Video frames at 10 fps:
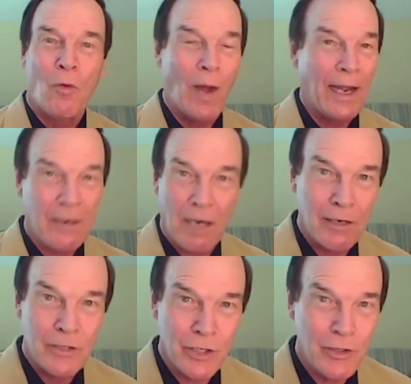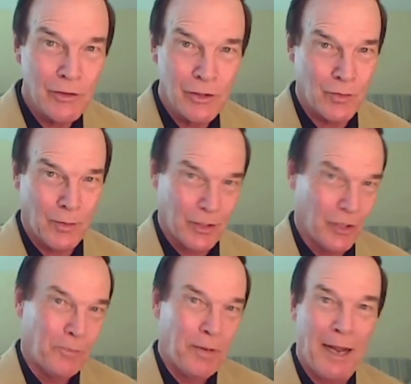why cartoons were
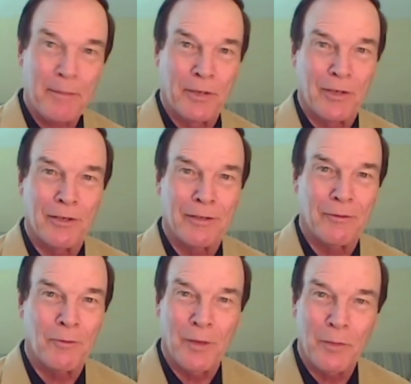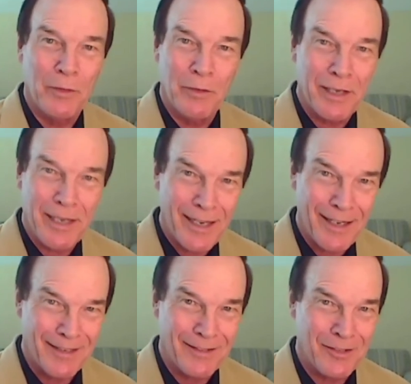so popular when we were
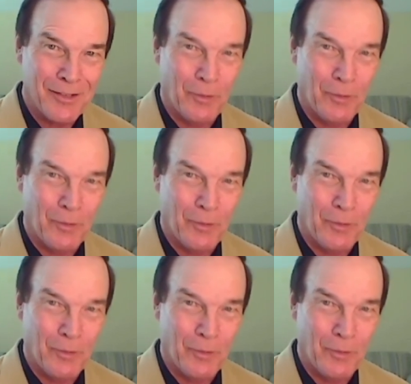kids.